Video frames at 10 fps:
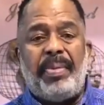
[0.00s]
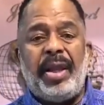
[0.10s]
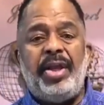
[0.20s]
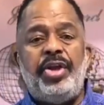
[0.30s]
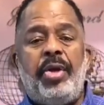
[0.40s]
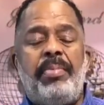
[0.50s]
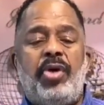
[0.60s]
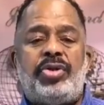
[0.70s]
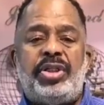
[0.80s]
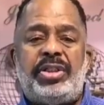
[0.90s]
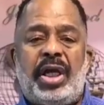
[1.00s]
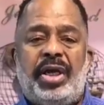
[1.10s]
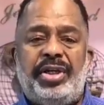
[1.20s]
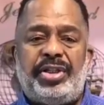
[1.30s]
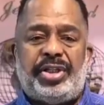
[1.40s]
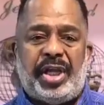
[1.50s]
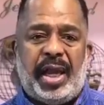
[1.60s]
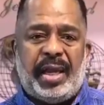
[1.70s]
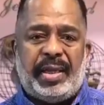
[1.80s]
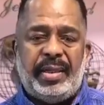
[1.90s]
bringing your emotions under
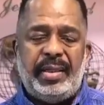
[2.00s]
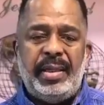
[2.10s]
check.